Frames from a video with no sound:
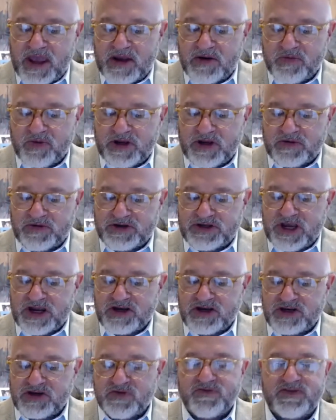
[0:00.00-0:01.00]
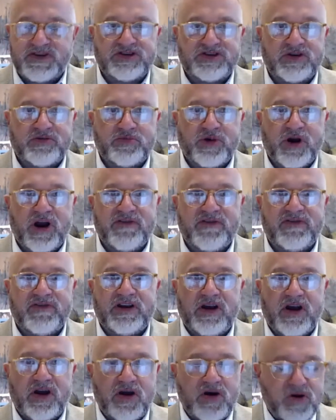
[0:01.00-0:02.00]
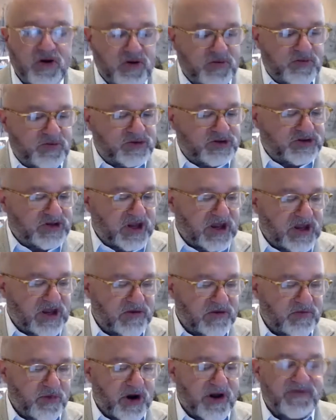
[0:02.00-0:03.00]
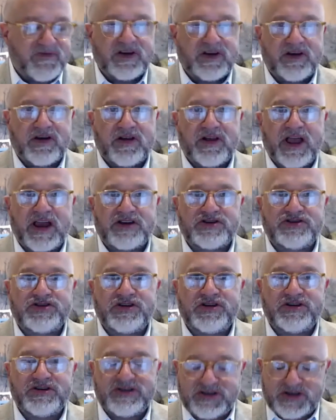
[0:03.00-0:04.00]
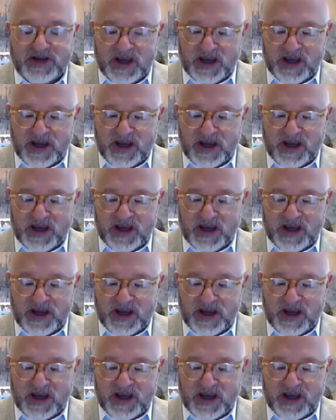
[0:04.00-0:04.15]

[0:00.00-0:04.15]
we tend to visit private homes and private collections,